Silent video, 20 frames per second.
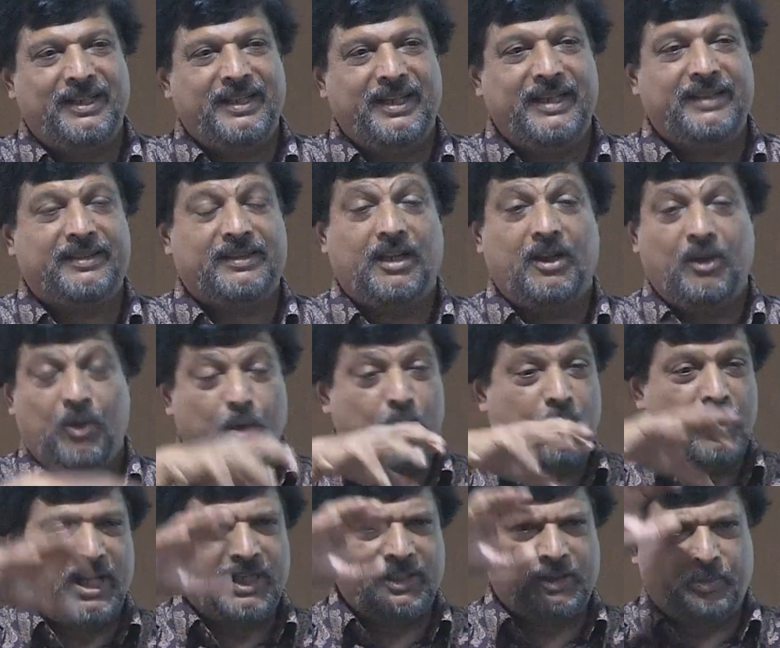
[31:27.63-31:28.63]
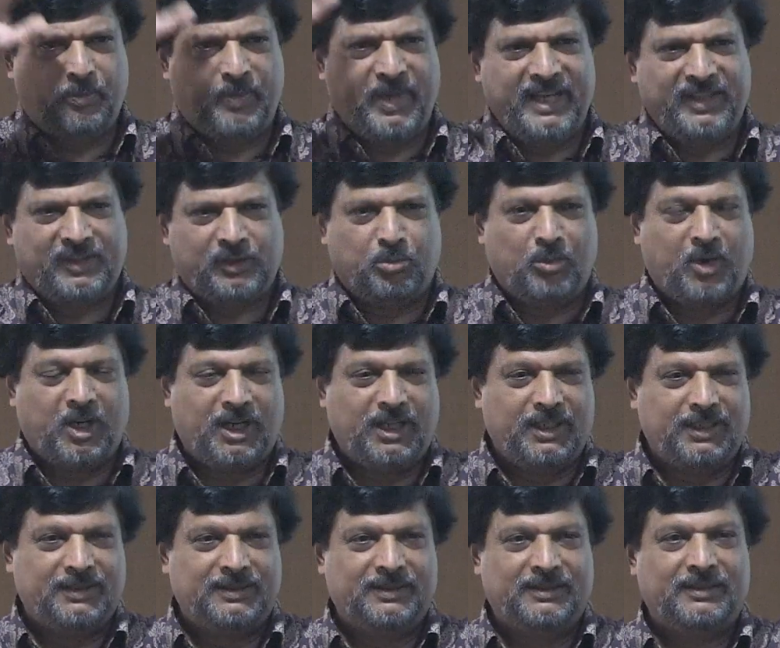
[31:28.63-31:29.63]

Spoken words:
is the Luna space model.